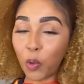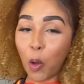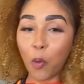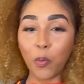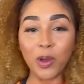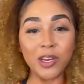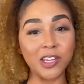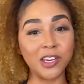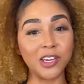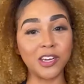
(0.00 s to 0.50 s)

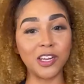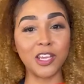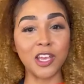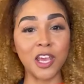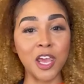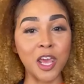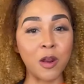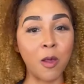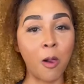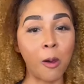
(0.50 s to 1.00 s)
We did it
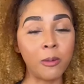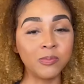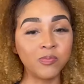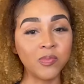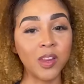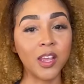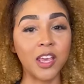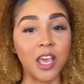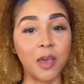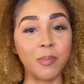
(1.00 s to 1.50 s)
again.
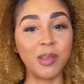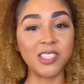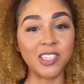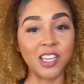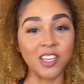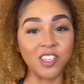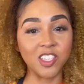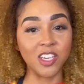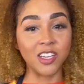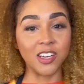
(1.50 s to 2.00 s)
Cammi's
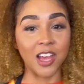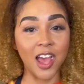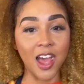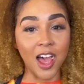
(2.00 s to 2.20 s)
kitchen.